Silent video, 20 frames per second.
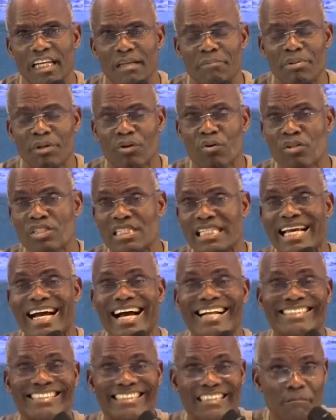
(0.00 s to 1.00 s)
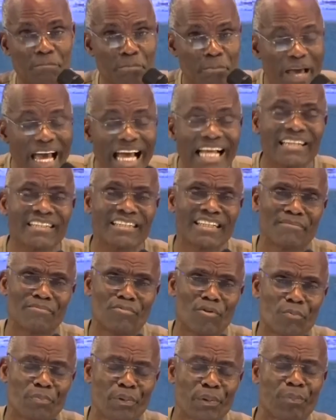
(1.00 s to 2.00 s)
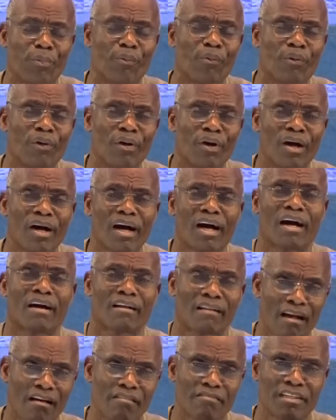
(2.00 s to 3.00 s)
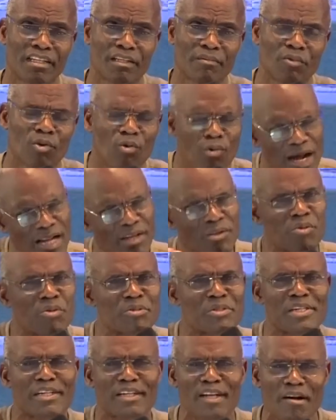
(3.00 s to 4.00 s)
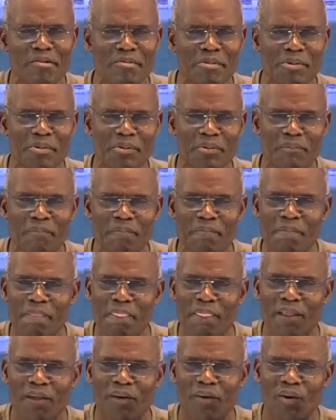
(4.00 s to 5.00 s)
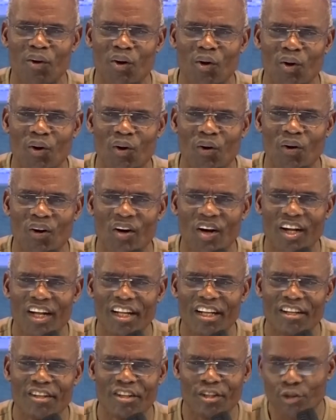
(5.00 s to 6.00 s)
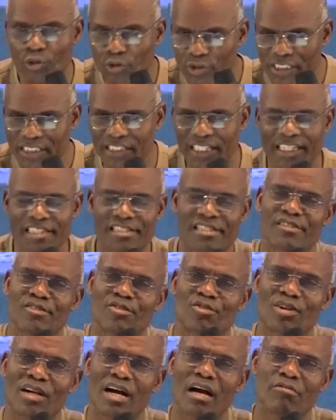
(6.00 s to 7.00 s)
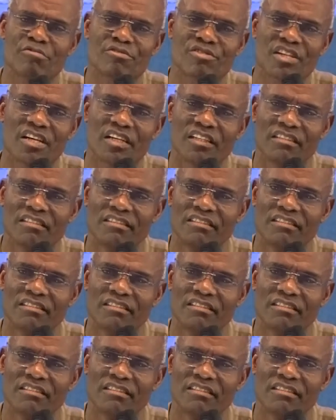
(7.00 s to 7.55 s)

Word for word: because he had dependable people around him. Who are those around you? Do you listen to counsel?